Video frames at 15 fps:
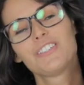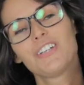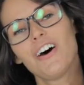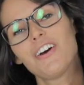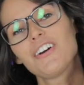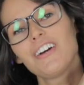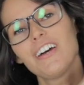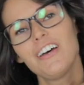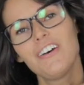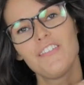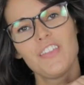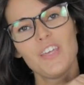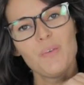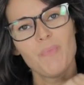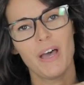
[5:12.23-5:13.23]
Daughter
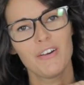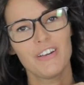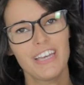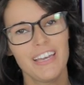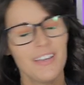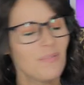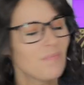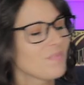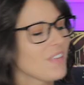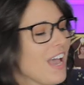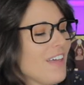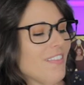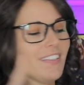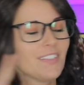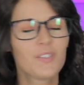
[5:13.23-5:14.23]
of the Pirate King,
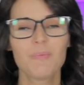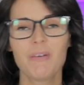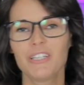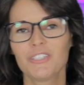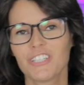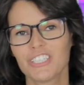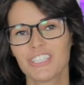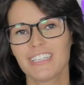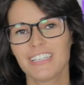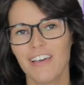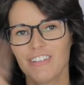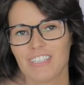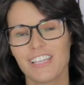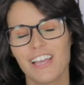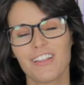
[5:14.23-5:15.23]
and this is by Trisha
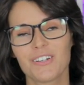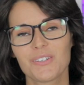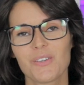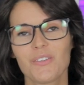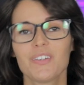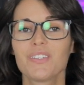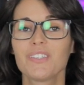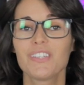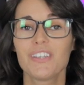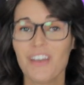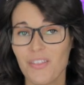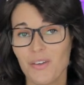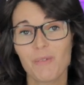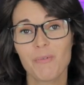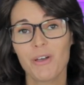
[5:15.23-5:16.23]
Levenseller. So this is
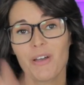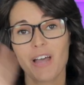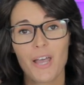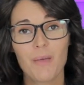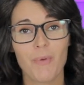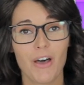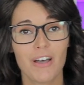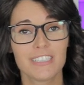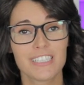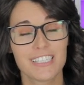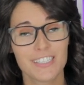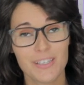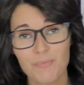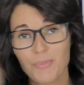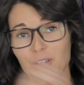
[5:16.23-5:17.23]
another book I bought
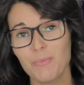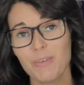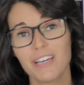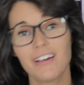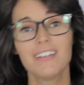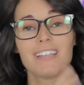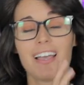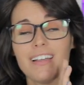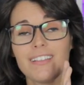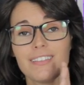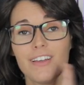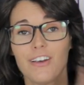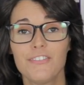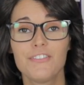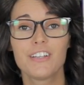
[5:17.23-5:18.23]
simply because I
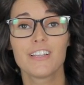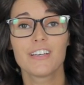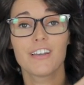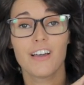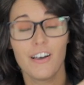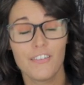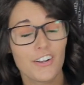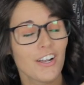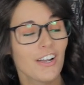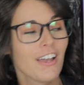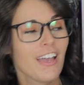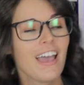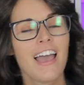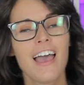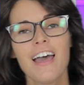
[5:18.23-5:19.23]
loved the cover.
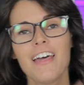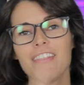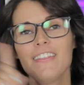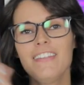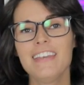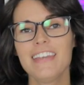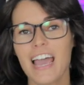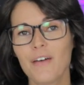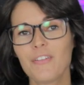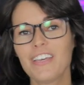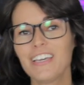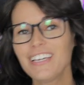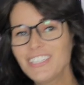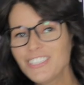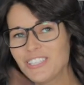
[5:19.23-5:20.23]
Now,
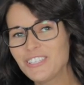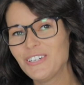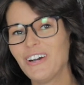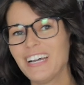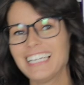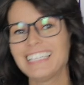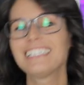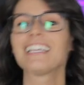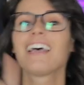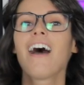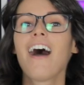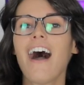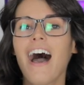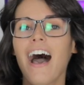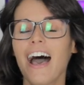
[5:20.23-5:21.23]
the issue is
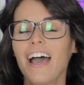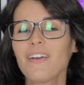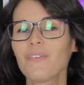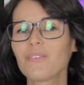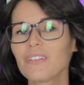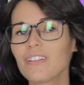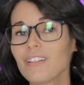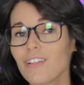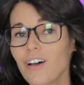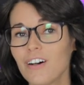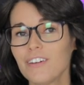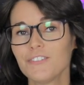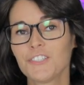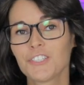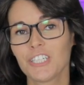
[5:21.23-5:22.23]
I don't
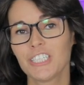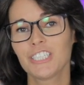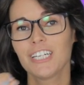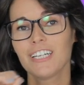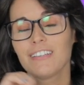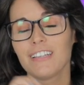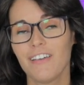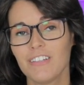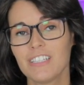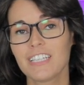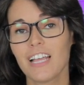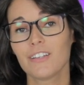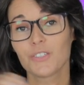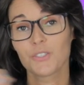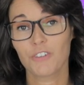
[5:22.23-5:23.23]
love Trisha
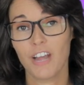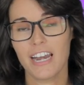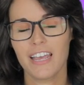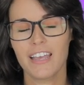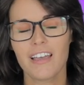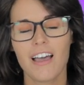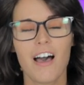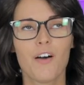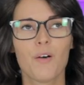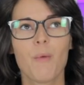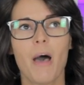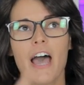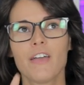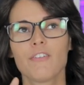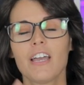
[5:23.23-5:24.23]
Levenseller's writing.
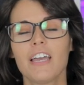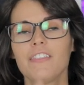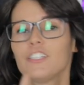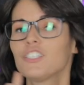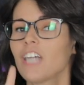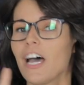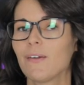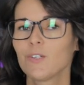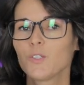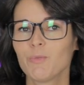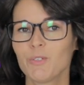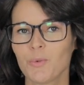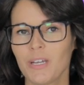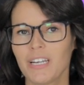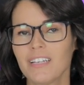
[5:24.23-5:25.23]
I read The Shadows
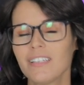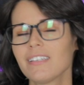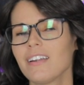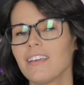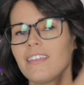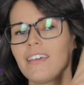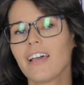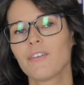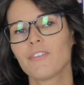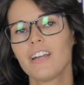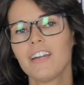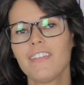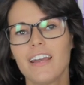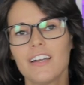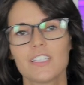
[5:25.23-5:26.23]
Between Us, and I think I
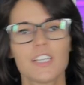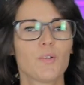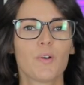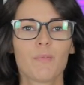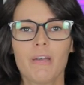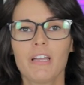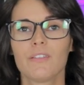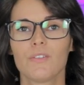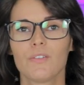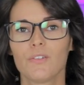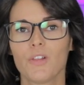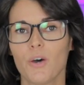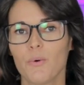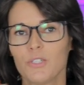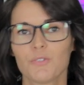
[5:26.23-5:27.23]
rated that as, like, one of my
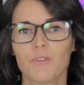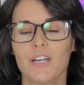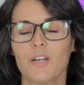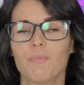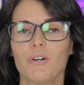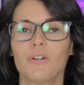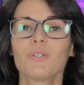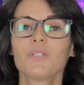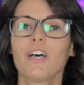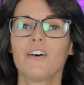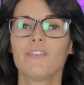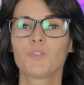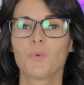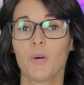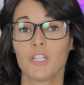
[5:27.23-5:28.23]
lowest-rated books
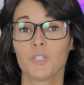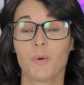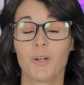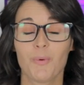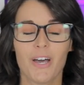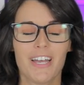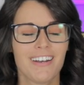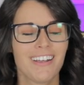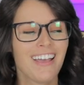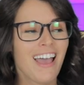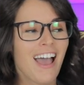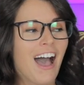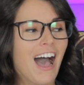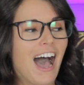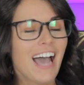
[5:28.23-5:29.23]
of 2021.
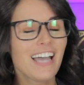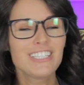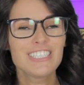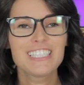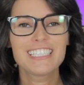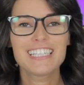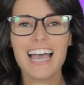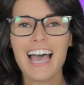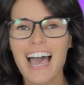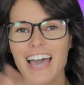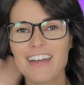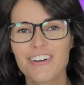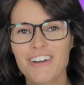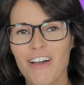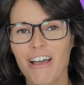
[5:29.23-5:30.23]
I
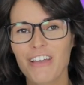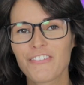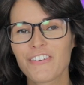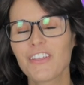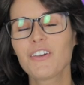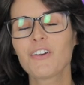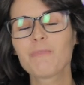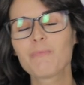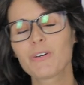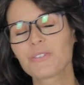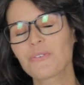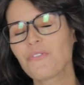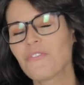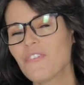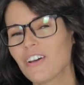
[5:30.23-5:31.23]
don't know. I feel like her
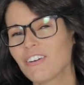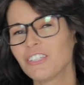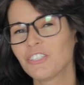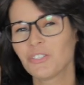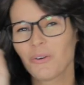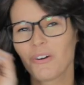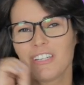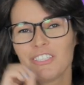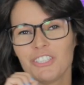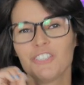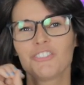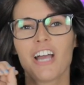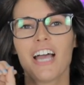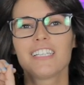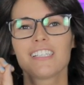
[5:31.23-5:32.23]
books are very short, and she
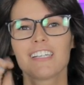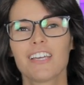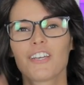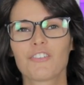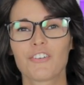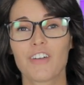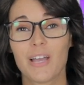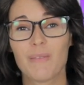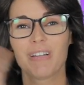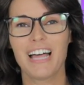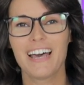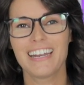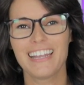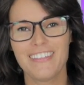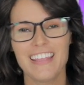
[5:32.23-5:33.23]
tries to, like, cram a
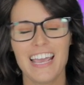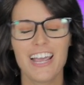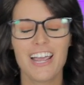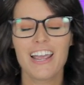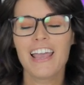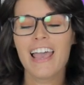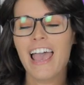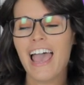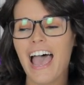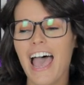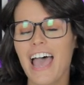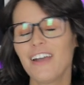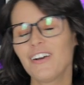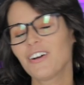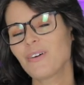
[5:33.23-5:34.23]
lot in there,
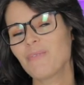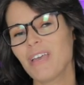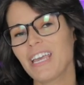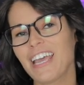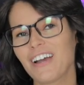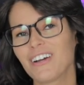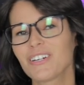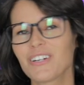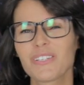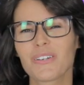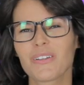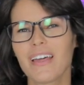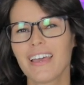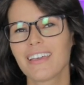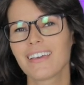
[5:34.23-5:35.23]
and her main characters
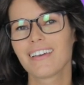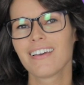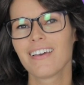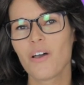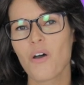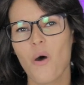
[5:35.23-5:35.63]
are, like,